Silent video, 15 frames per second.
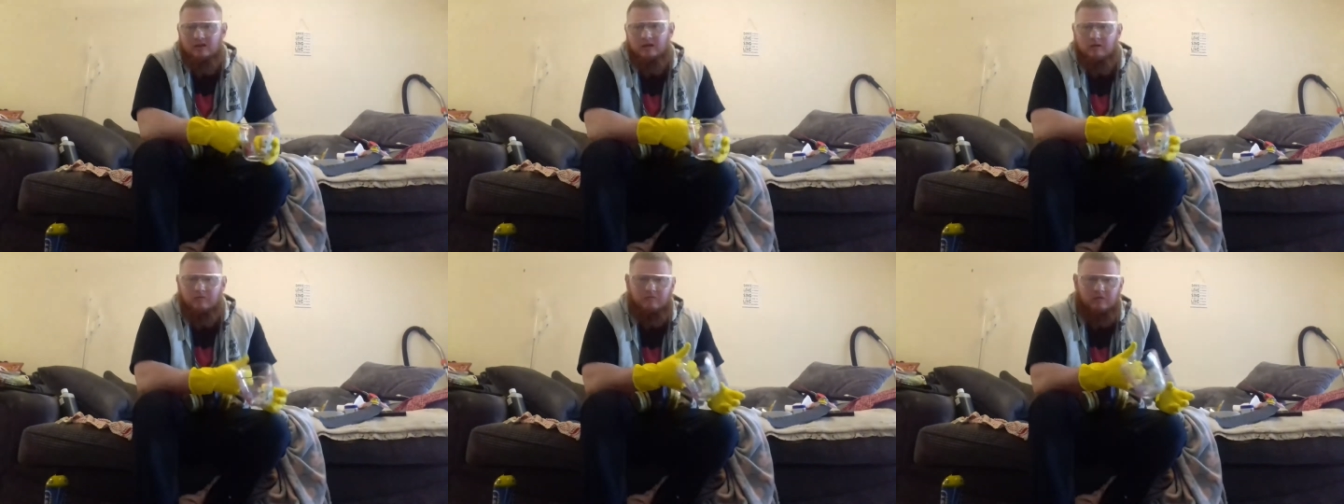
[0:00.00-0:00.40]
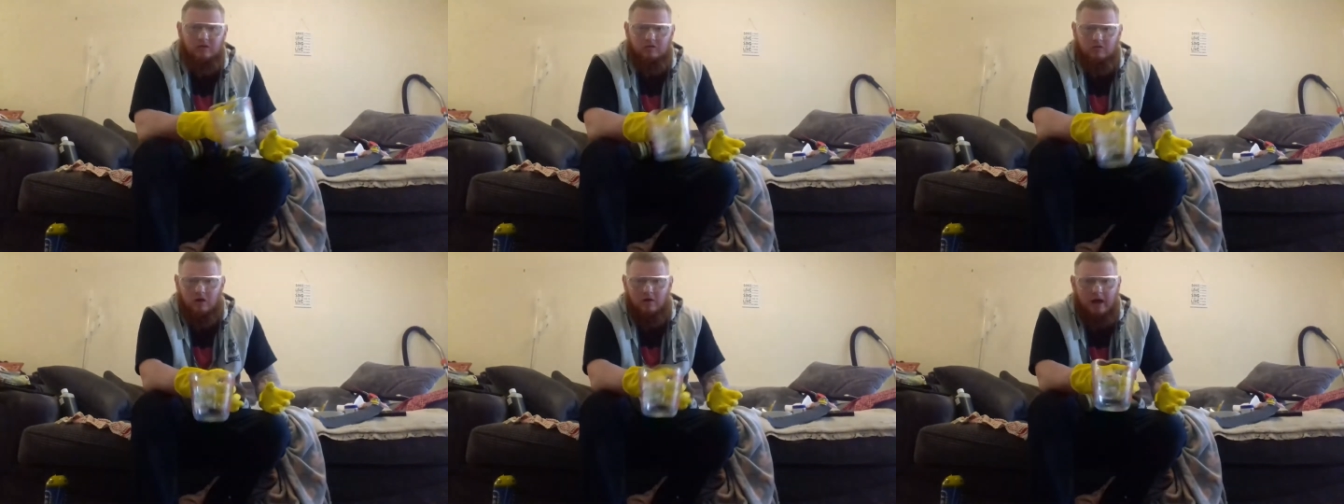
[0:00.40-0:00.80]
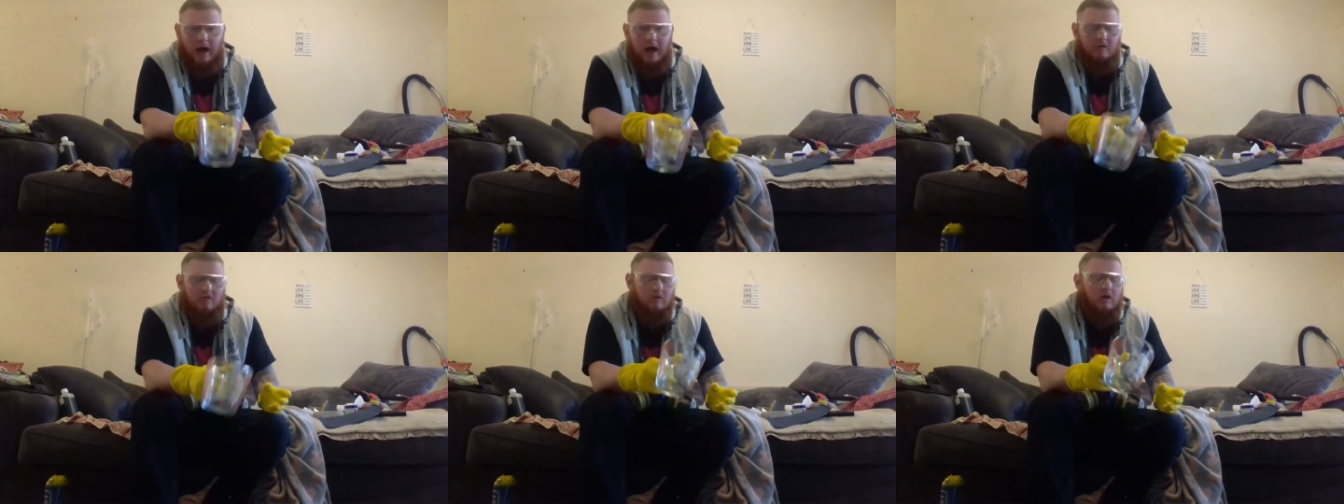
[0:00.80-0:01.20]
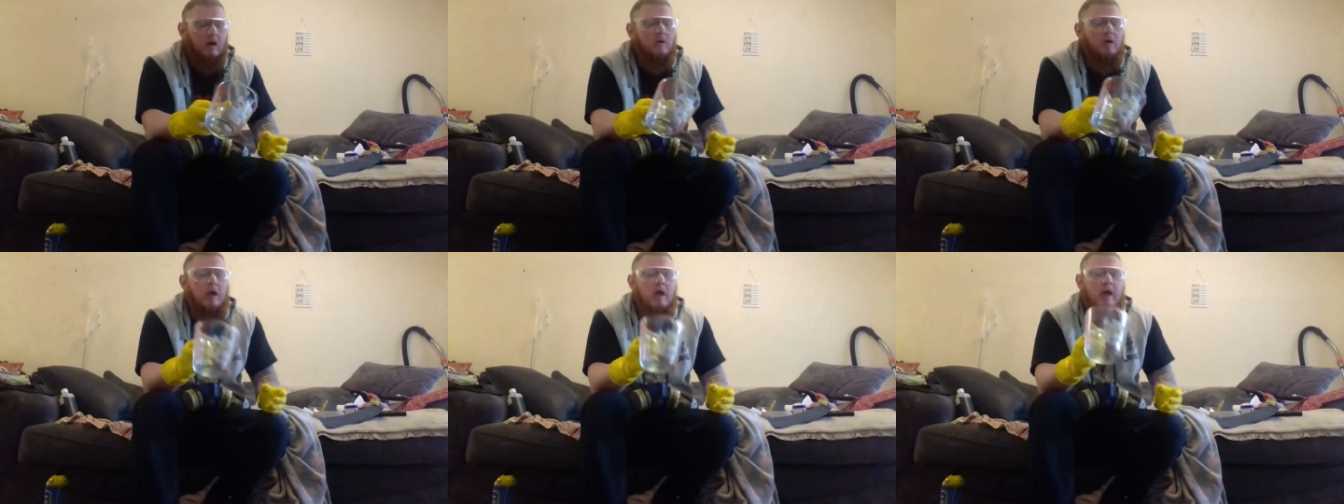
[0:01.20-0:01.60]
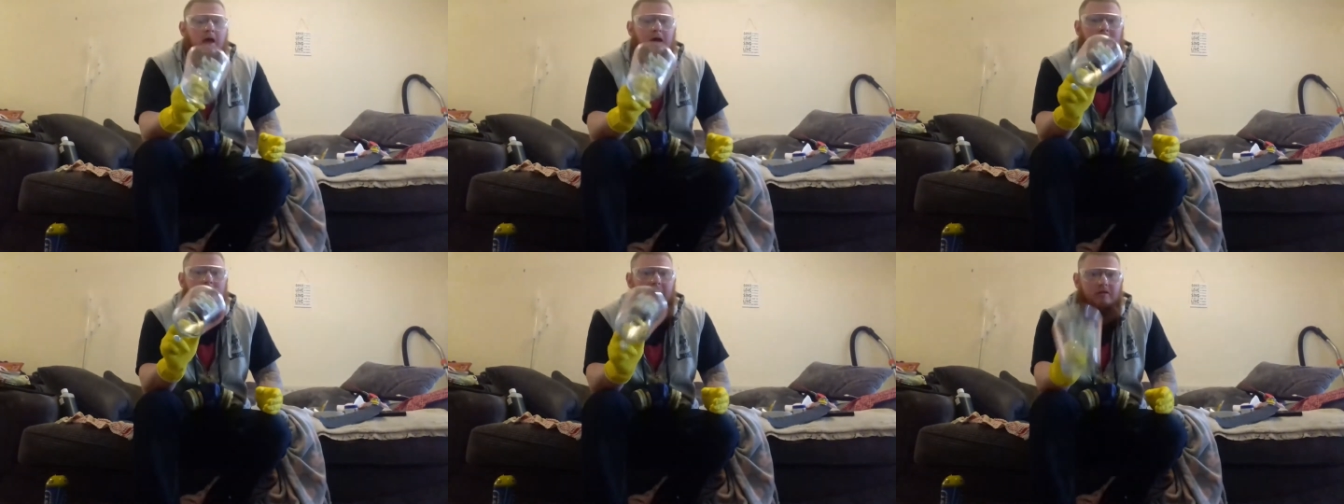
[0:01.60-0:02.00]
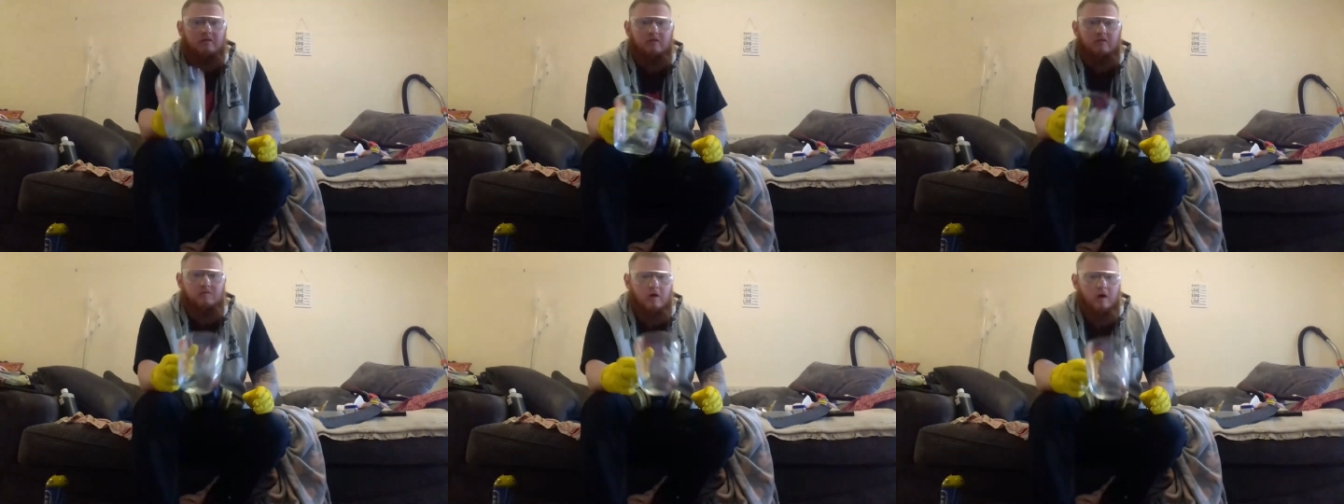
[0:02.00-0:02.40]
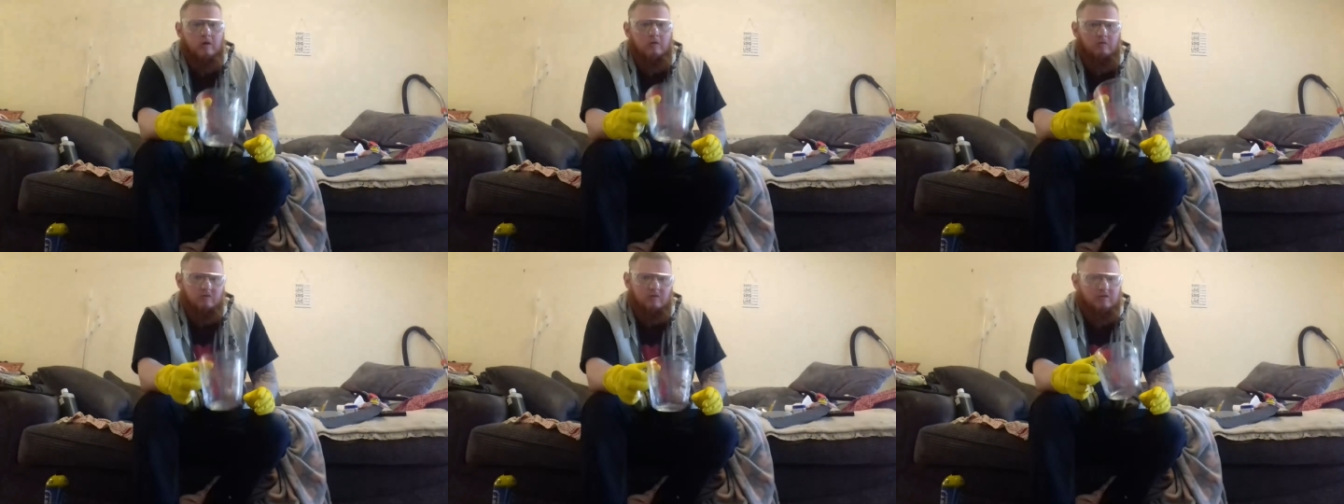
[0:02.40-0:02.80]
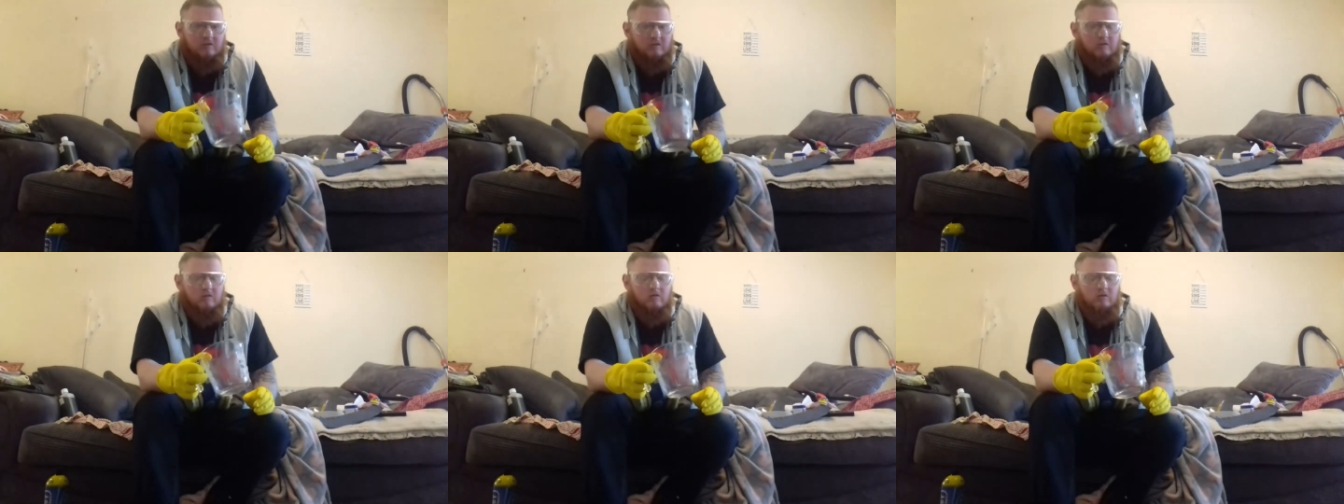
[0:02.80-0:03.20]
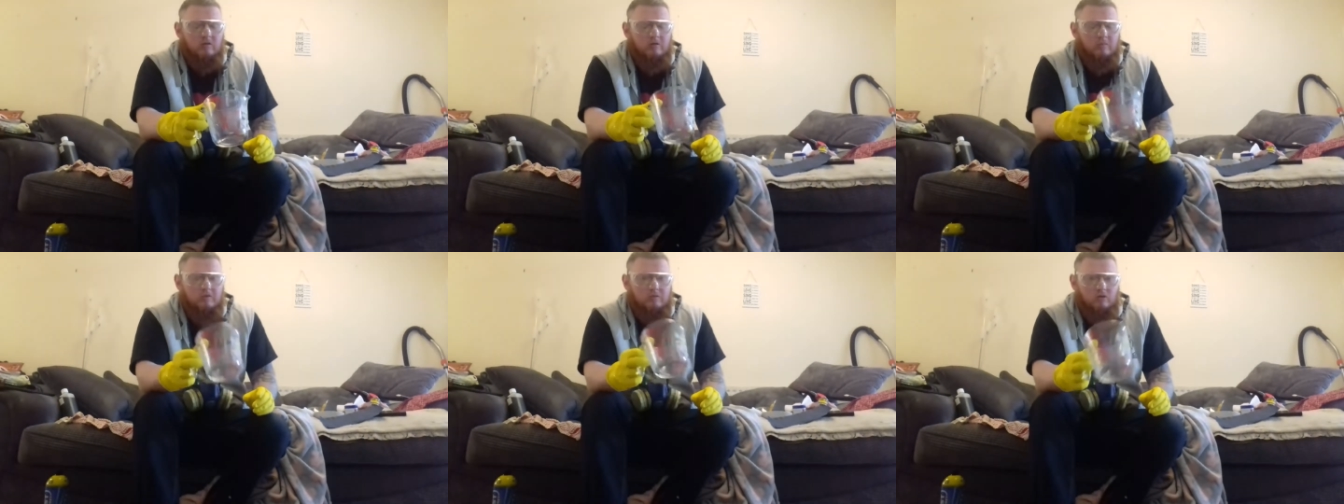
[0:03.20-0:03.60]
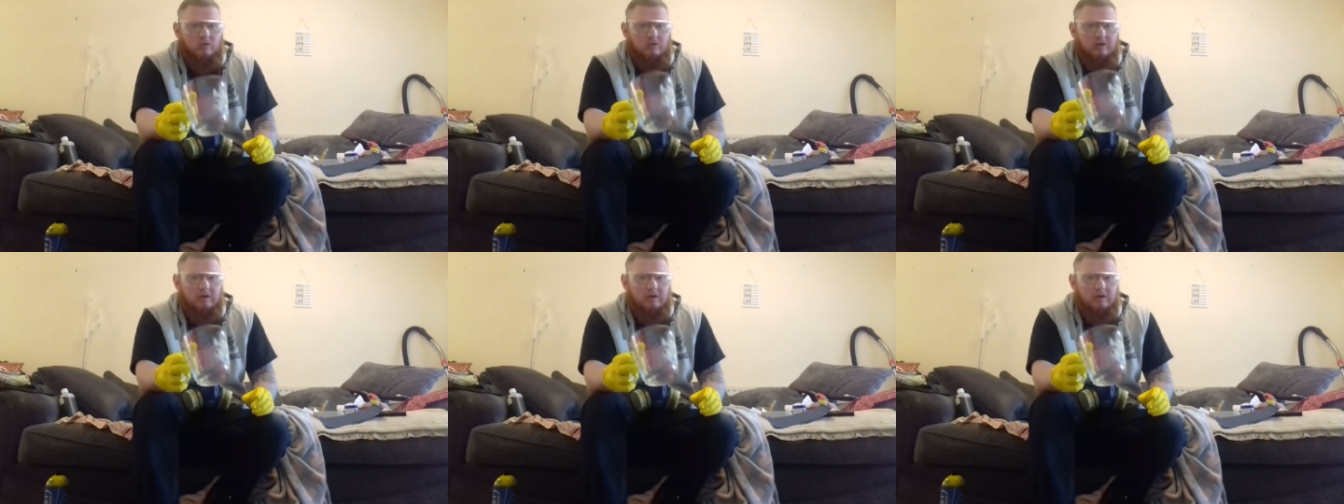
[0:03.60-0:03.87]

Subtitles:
and things like that. So glass is very resistant to the majority